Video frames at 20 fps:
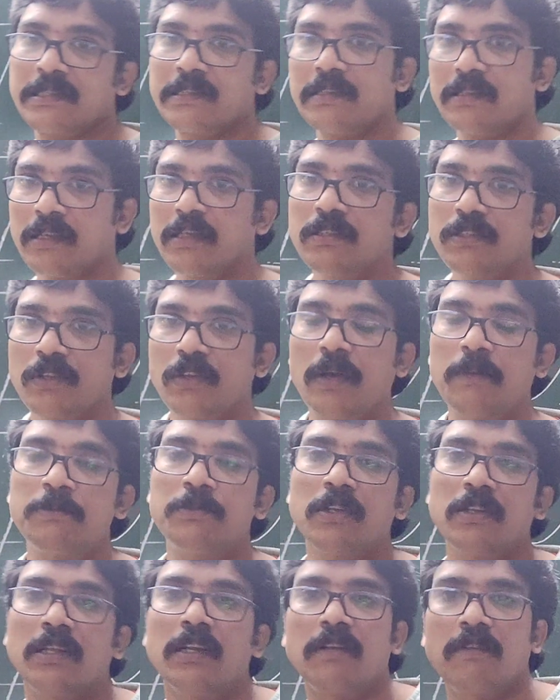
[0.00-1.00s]
As to observe
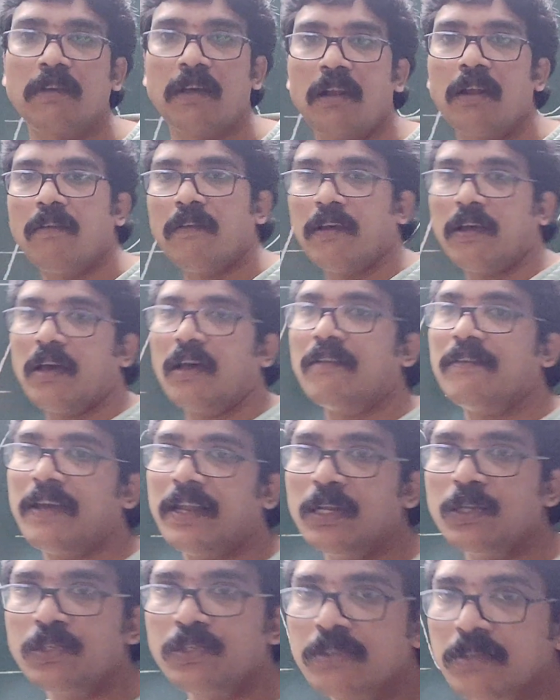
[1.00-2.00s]
that all
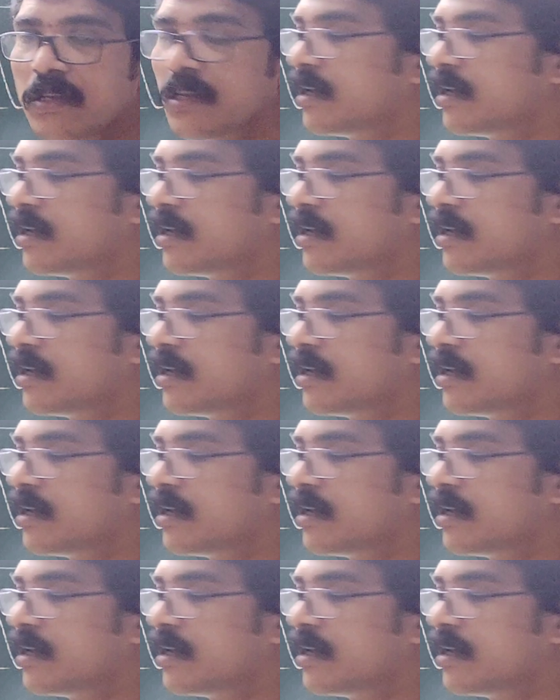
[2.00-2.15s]
values.